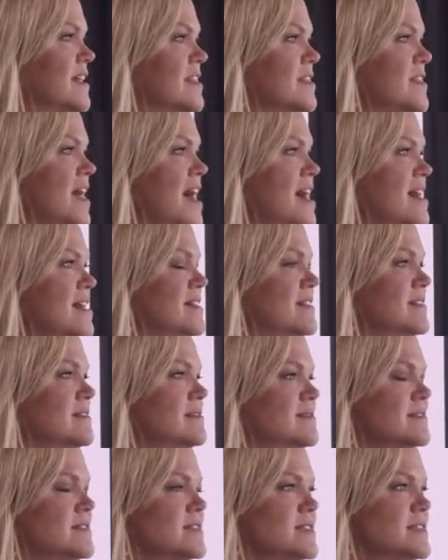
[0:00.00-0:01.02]

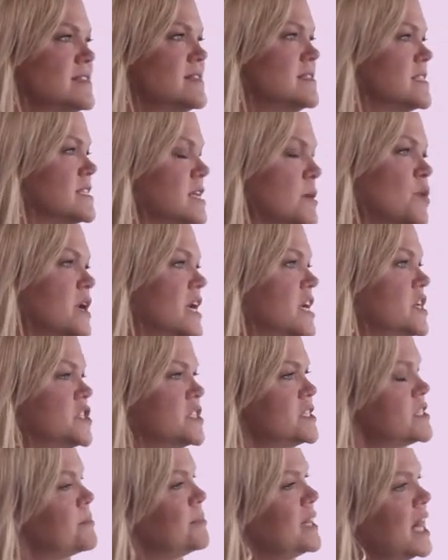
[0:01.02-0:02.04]
that someone could
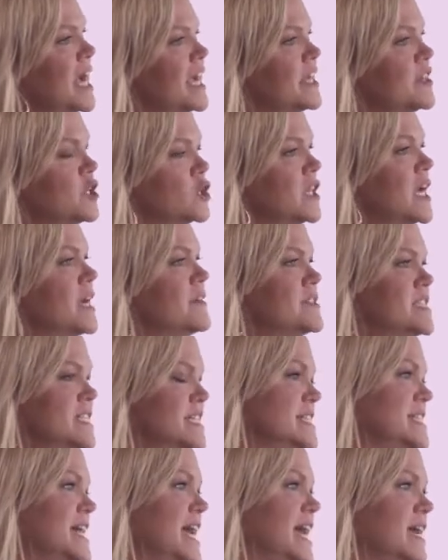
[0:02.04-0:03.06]
just apply in their life
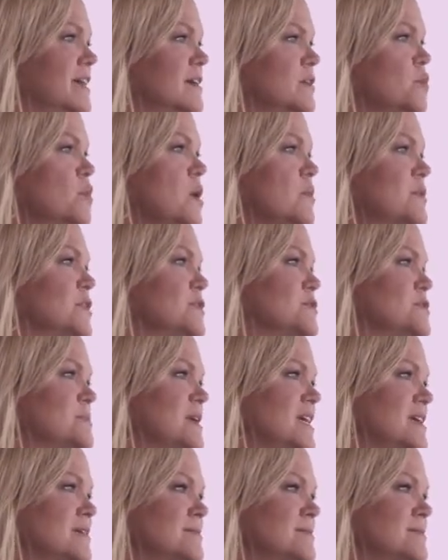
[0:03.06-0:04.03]
today, what would those be?